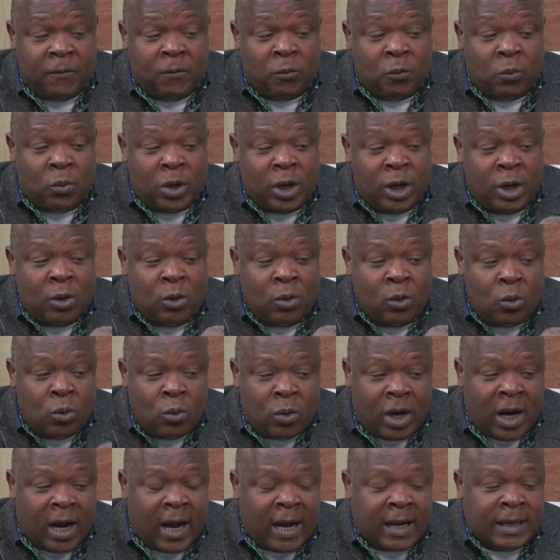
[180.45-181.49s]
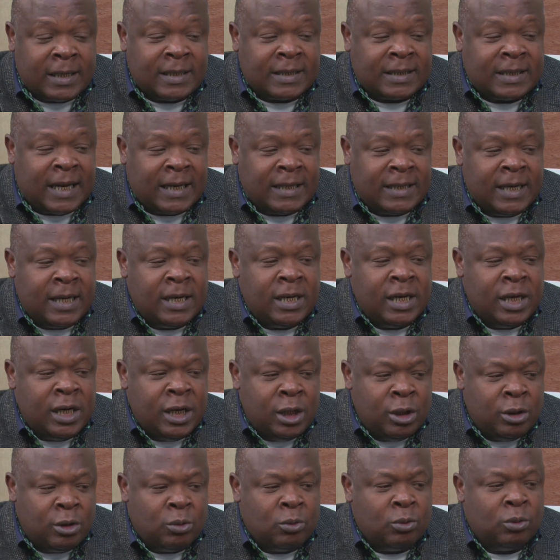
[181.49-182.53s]
we look at certain
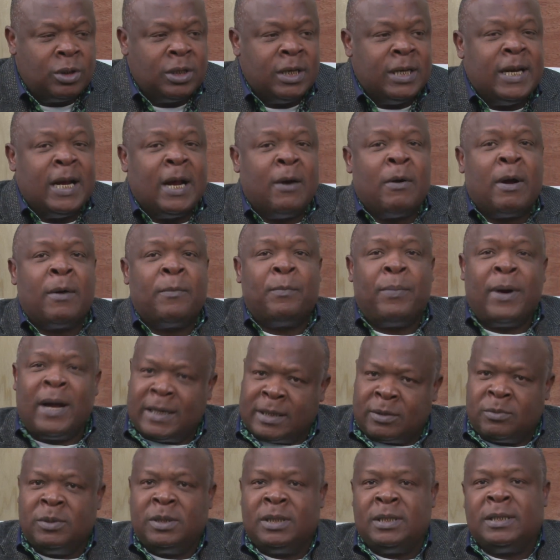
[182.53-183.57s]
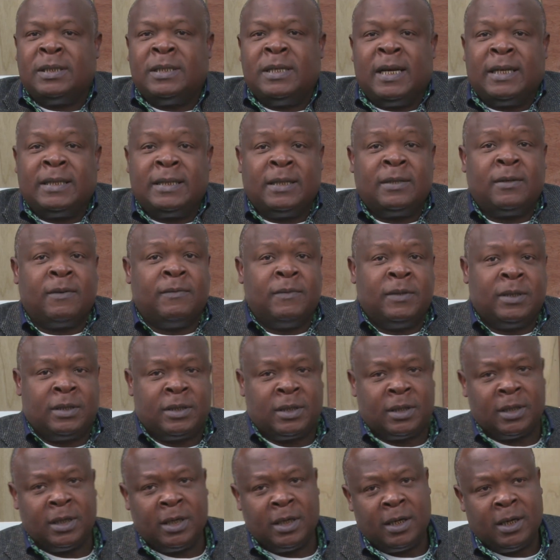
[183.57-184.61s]
issues in our past, which is the essence of history,
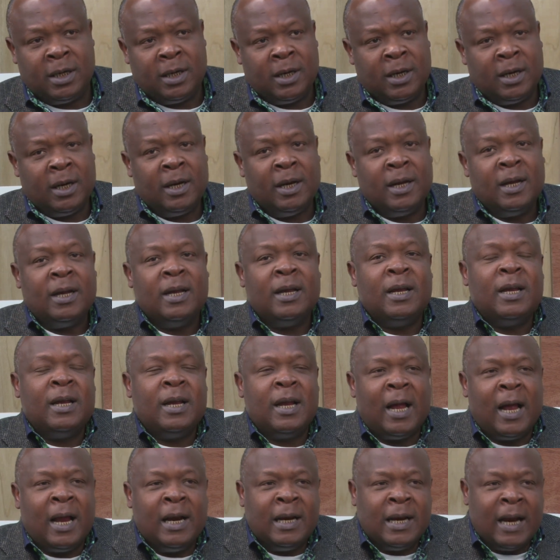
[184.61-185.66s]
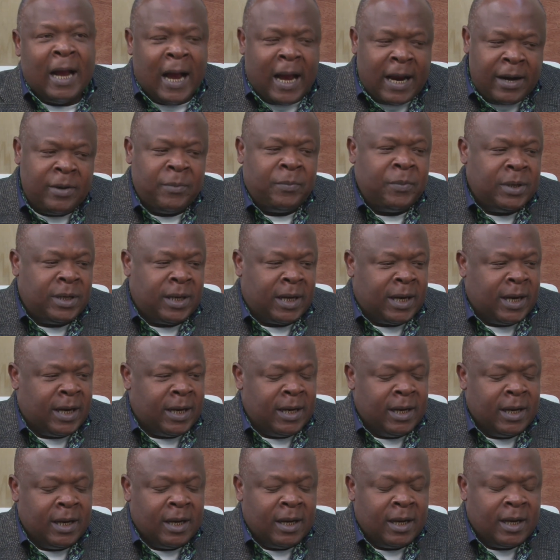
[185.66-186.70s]
I repeat again,
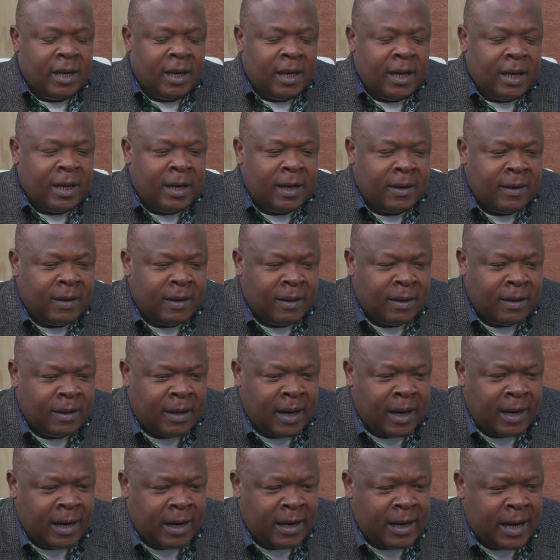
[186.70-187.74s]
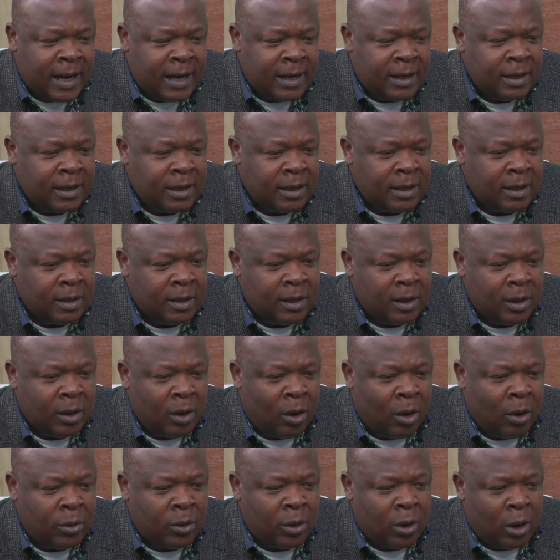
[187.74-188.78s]
rather than
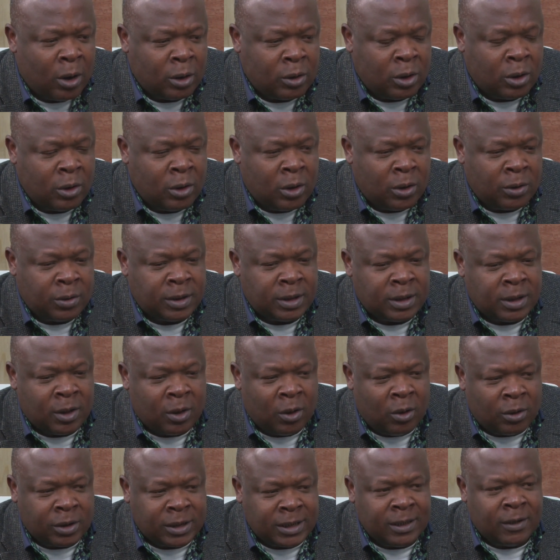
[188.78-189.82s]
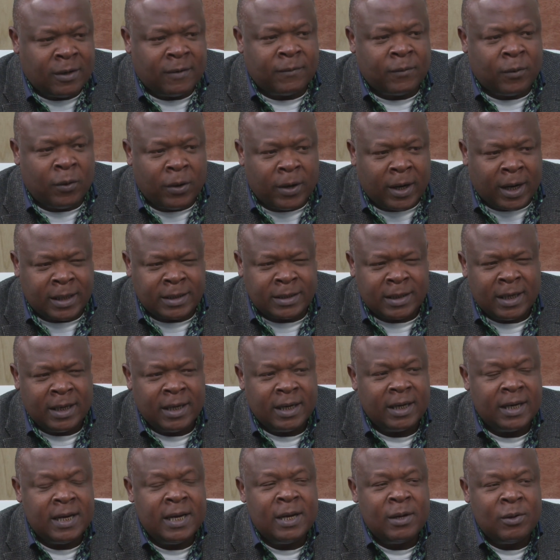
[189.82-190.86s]
unorthodox cutting of corners,
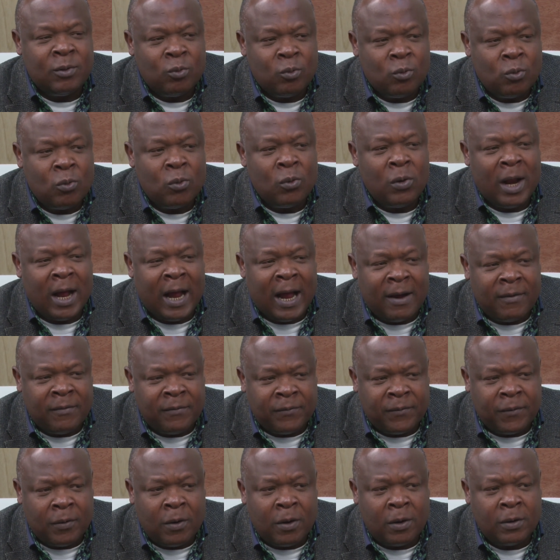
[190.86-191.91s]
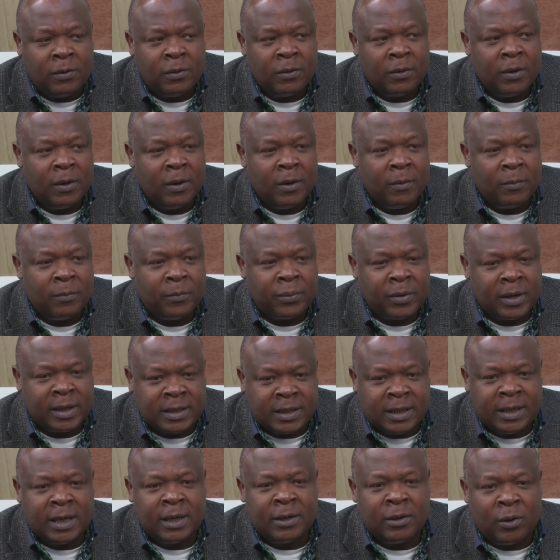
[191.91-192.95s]
it will afford
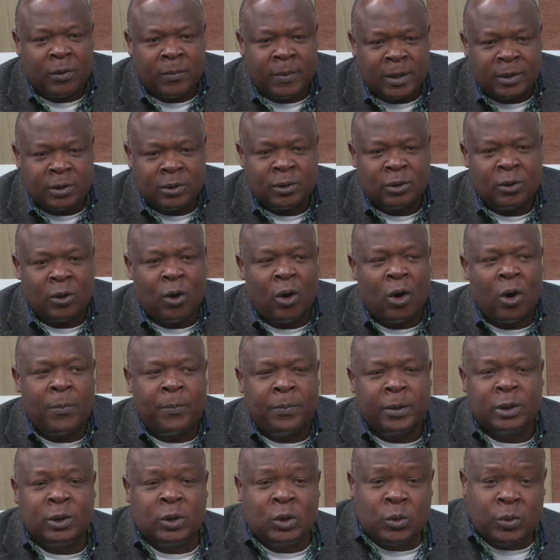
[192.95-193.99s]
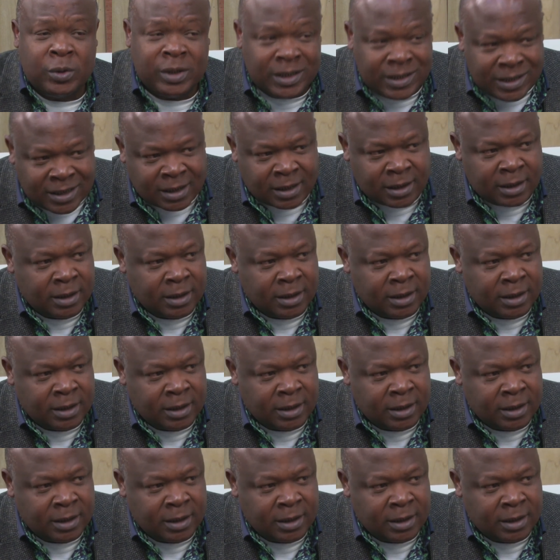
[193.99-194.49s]
President Obasanjo opportunity